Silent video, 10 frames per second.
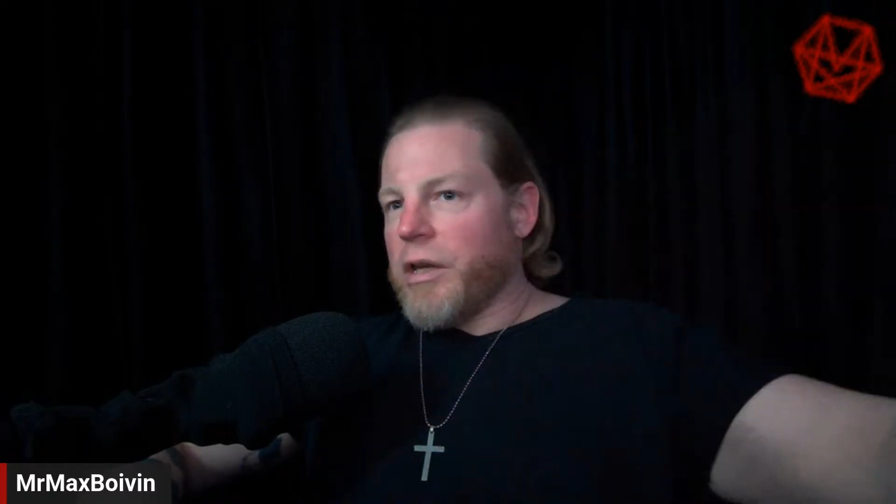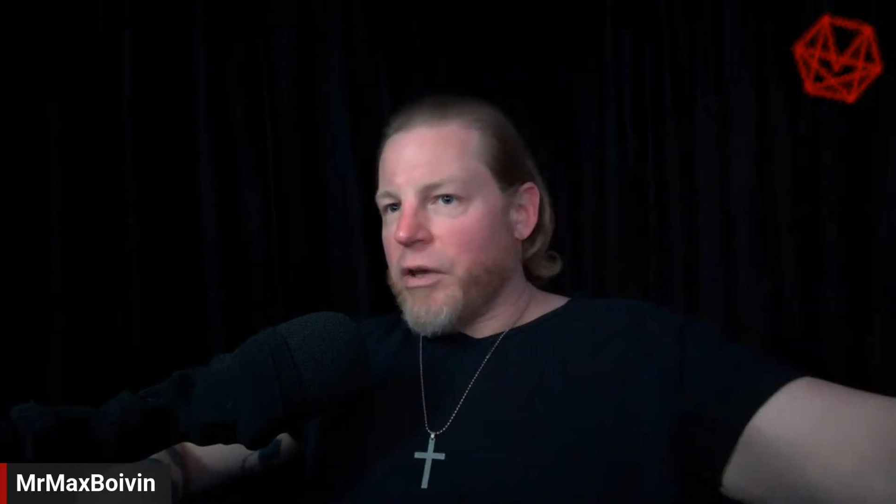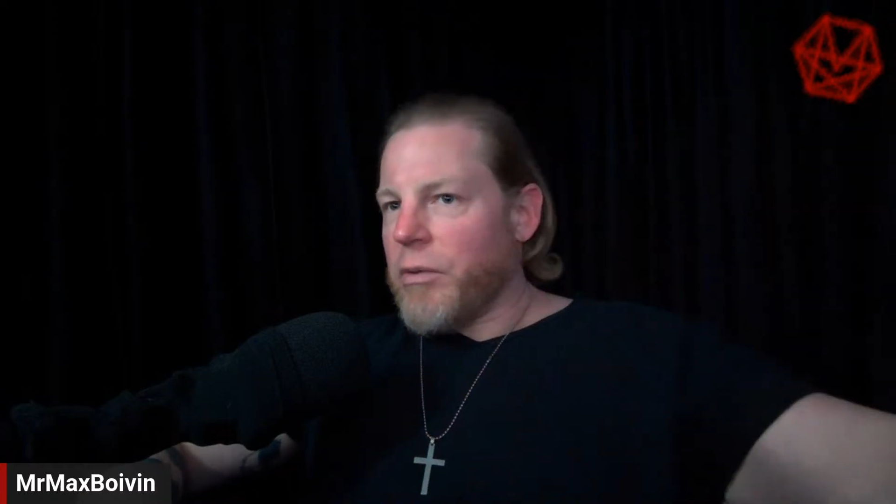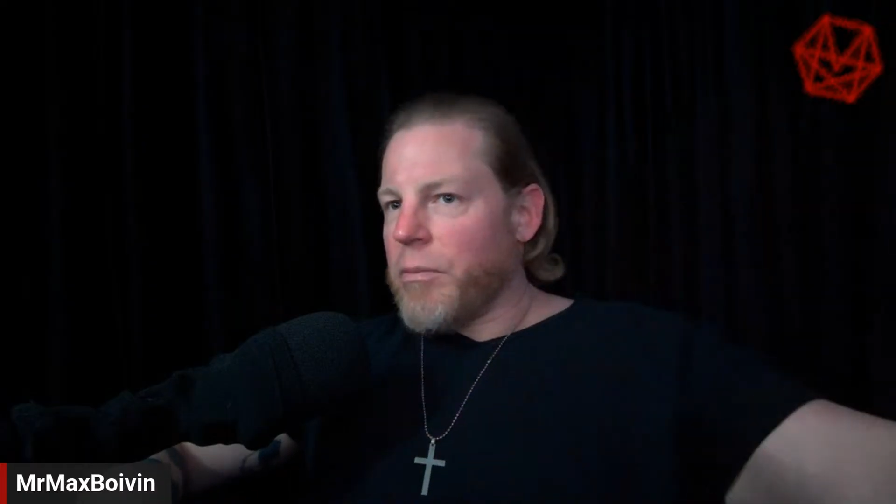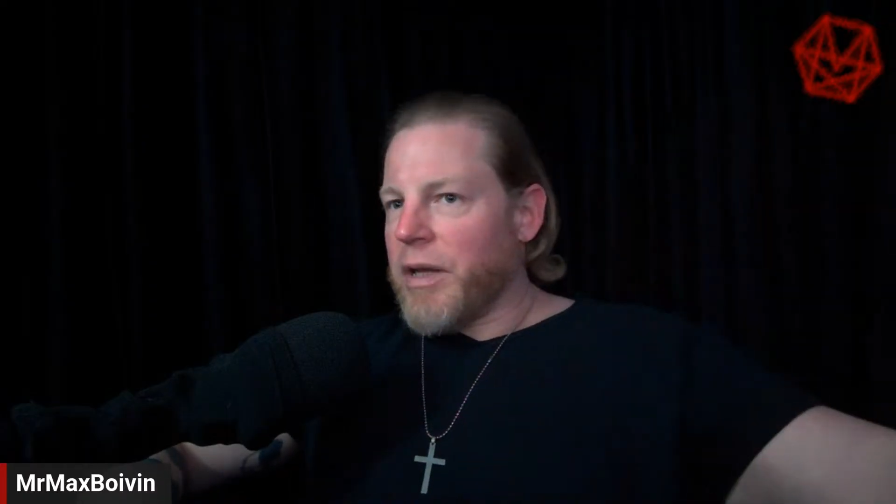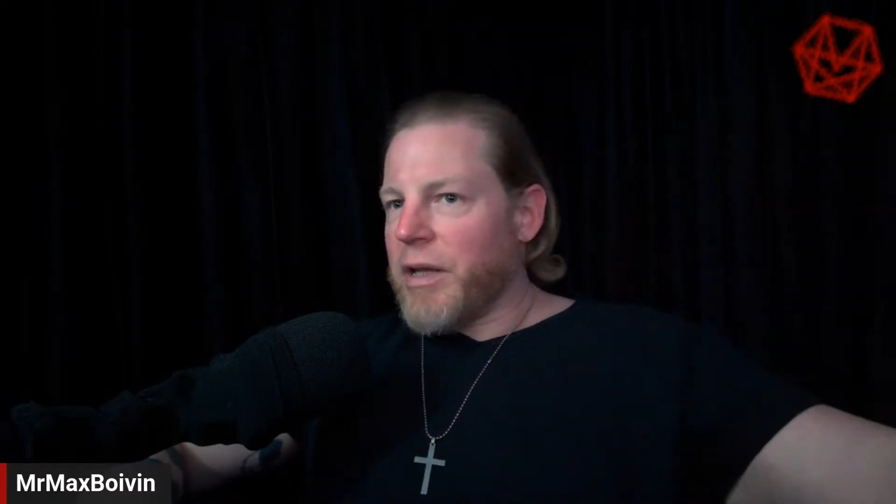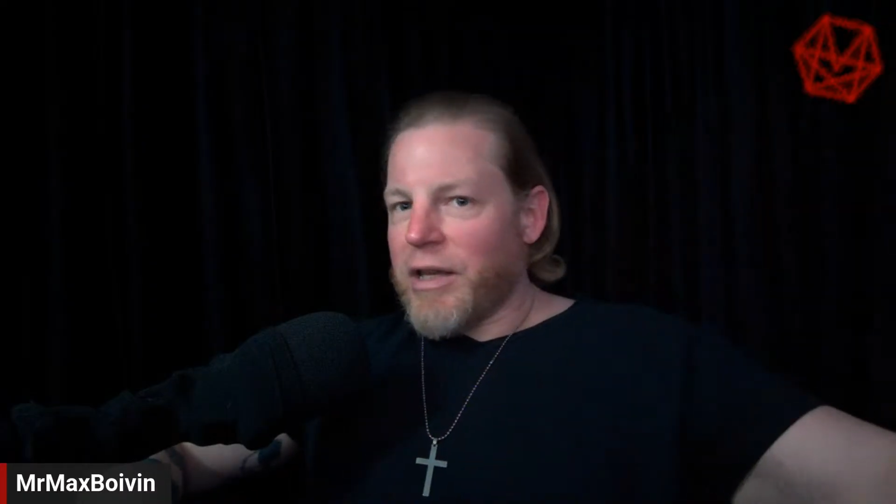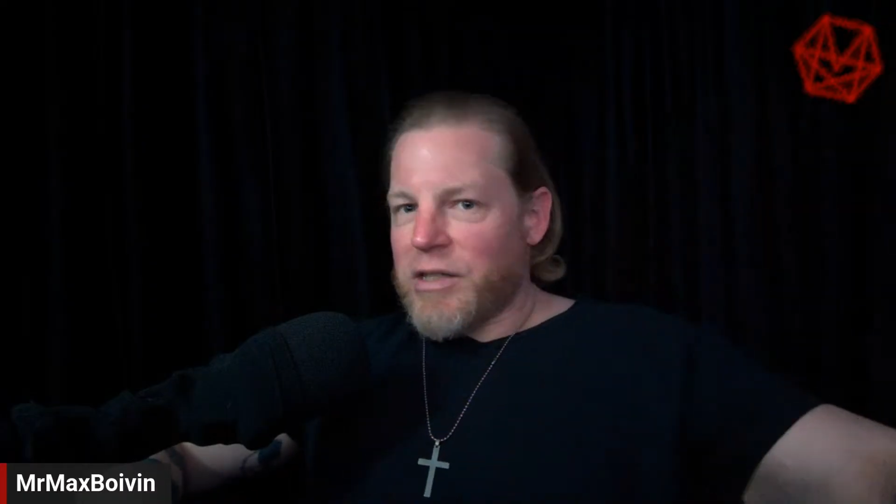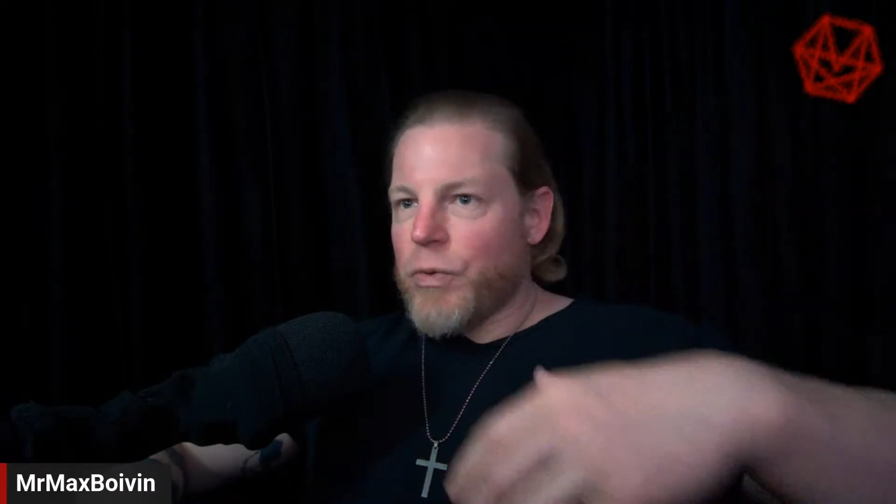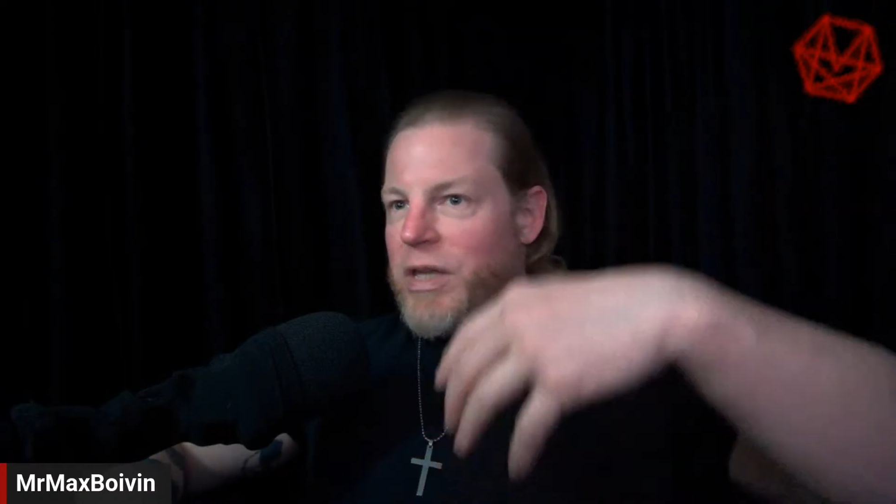now the plane,
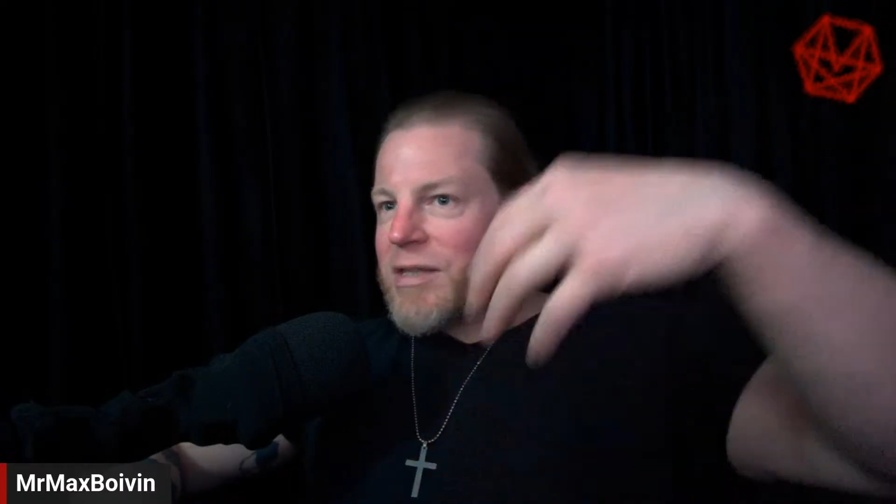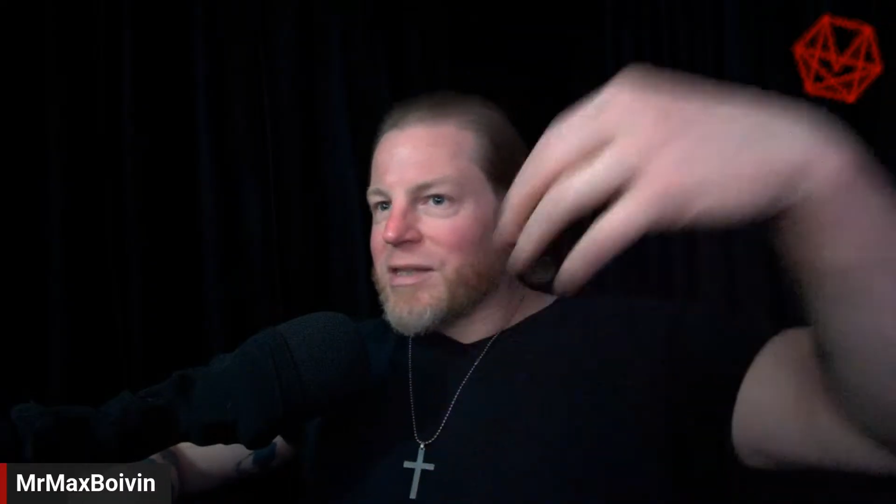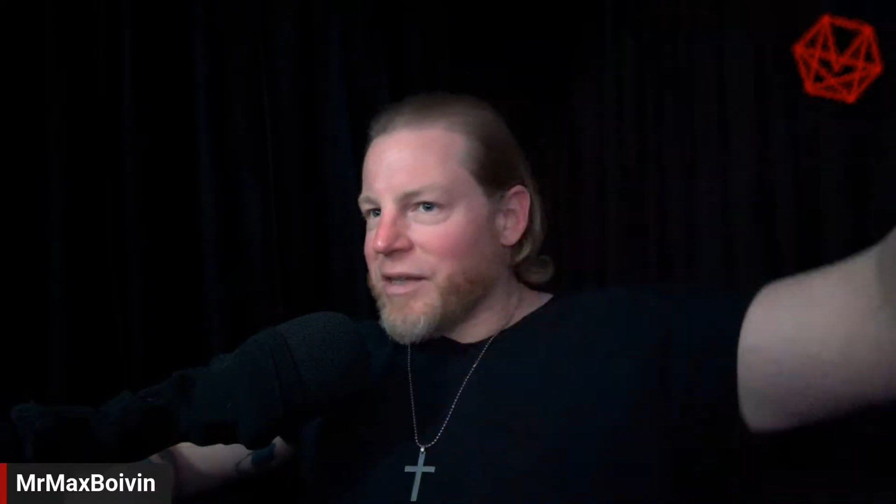like, so we can